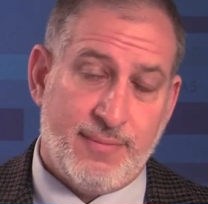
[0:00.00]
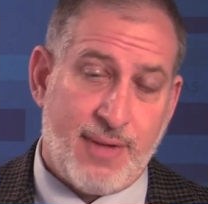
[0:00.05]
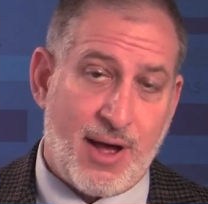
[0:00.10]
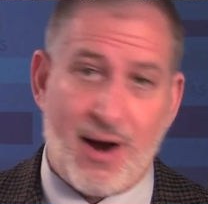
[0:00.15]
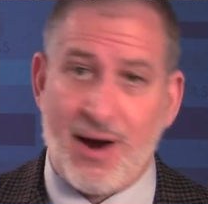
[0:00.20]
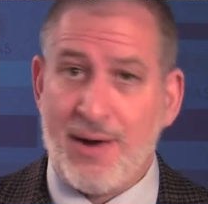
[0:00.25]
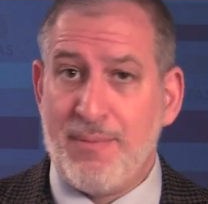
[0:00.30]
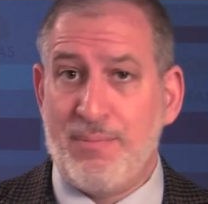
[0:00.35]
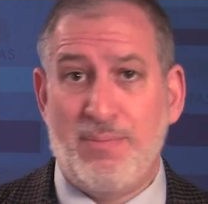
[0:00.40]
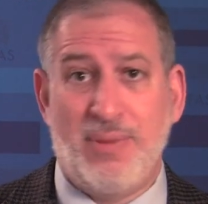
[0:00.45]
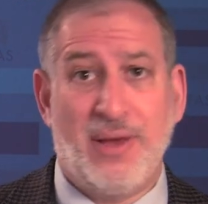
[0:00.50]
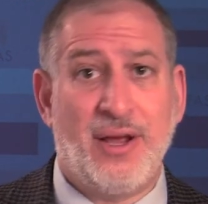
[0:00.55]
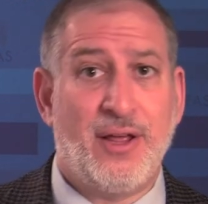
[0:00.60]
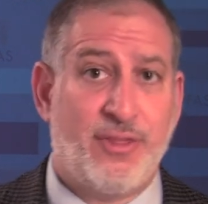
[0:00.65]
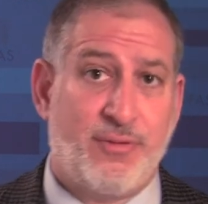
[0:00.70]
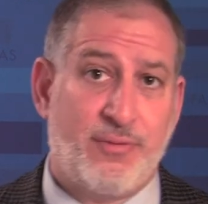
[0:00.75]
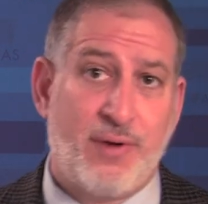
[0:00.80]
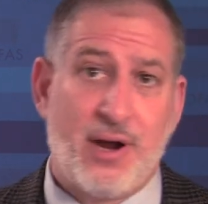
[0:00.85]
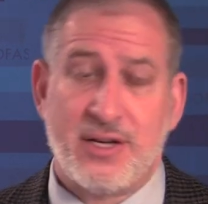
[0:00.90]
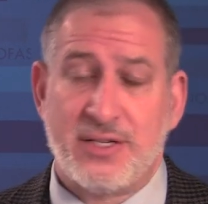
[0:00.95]
our big
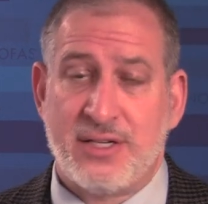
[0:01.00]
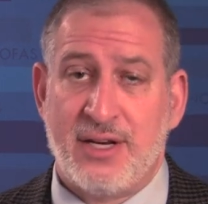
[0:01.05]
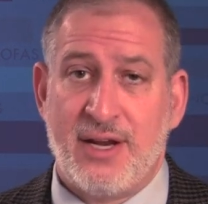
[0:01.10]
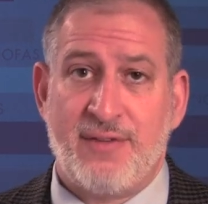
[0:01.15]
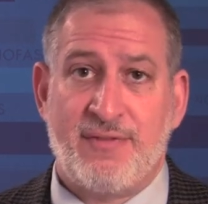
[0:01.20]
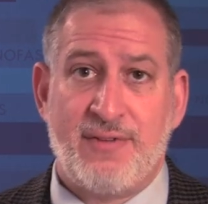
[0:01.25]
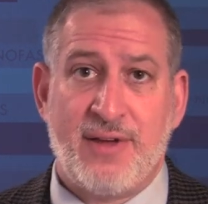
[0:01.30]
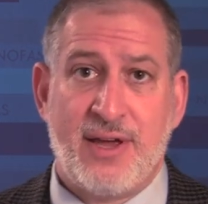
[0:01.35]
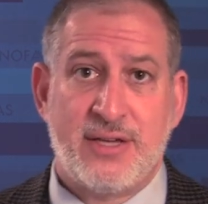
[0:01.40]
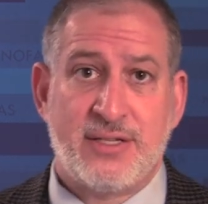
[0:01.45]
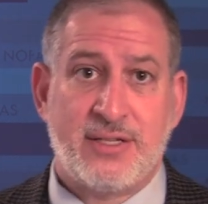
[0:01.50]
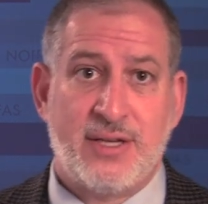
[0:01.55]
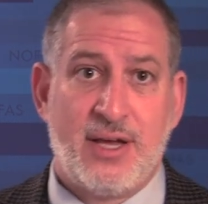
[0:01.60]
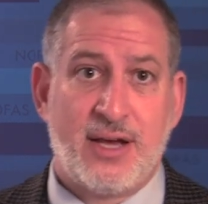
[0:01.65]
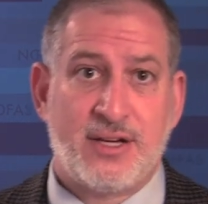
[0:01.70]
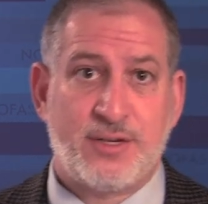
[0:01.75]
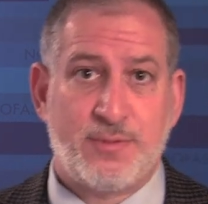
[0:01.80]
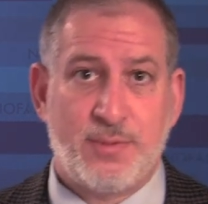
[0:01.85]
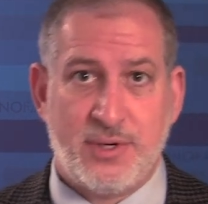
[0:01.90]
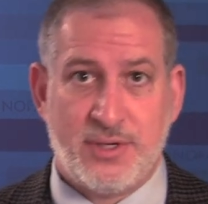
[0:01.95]
thrust in F A S D
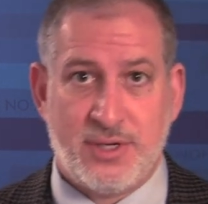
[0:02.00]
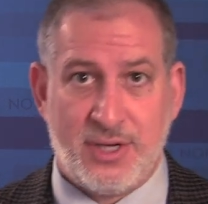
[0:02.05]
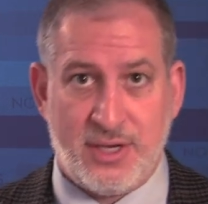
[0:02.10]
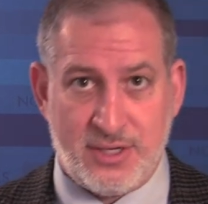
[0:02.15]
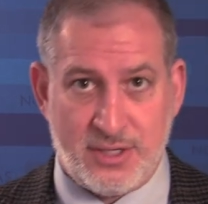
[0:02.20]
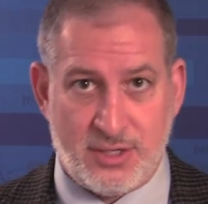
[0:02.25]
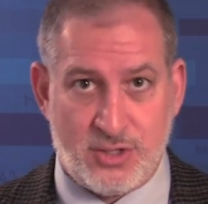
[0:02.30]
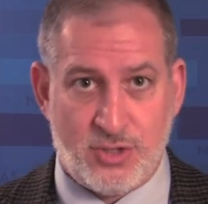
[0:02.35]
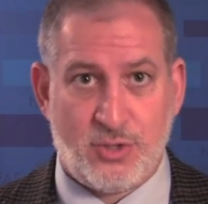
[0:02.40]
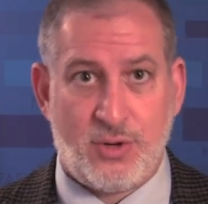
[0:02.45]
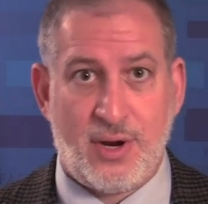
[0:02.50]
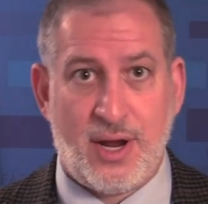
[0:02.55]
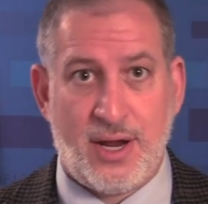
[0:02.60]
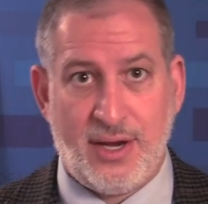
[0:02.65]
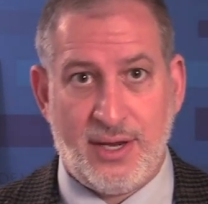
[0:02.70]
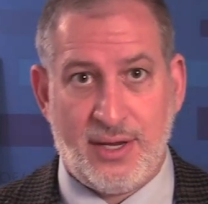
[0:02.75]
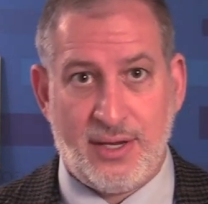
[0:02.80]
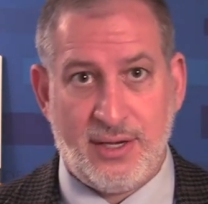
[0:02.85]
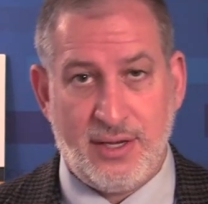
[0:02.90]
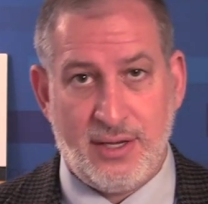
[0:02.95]
Experts is
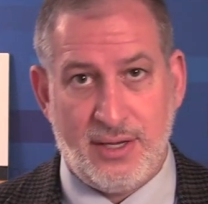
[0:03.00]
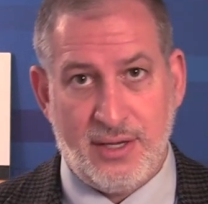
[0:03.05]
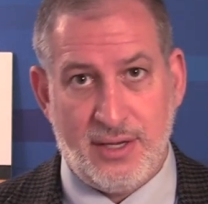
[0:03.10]
training